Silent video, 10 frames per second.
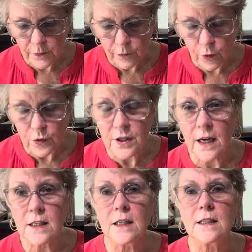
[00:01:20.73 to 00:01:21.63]

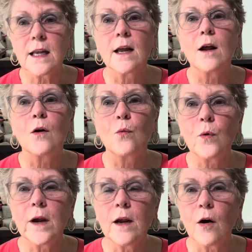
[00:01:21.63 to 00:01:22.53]
forsakes us.
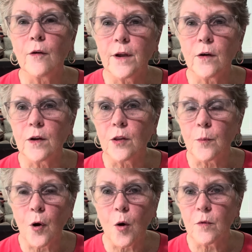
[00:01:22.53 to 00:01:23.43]
We are there in the
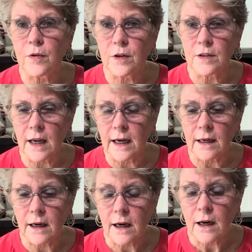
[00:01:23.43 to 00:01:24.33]
palm of his
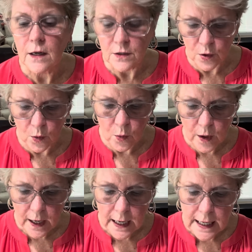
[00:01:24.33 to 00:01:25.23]
hand. So
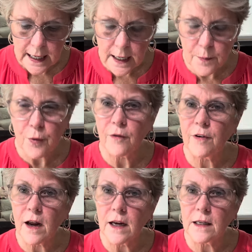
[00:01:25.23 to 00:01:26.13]
he
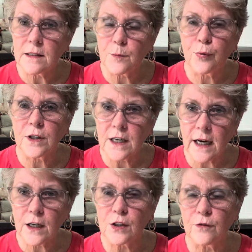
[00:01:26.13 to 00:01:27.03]
provides
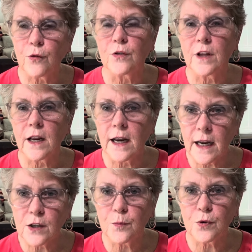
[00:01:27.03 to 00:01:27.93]
protection for us, that
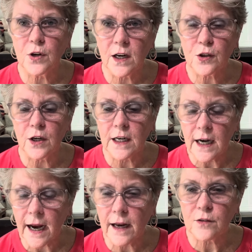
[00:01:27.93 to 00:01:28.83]
hedge of protection he
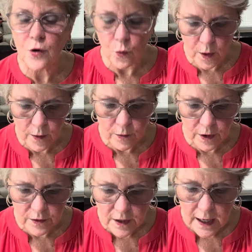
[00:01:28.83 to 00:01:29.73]
has around
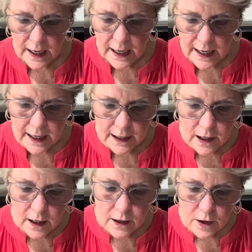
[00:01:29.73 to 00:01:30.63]
us. And
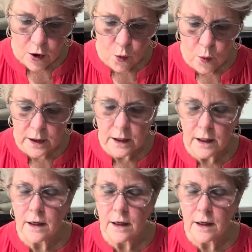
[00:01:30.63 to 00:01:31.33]
no one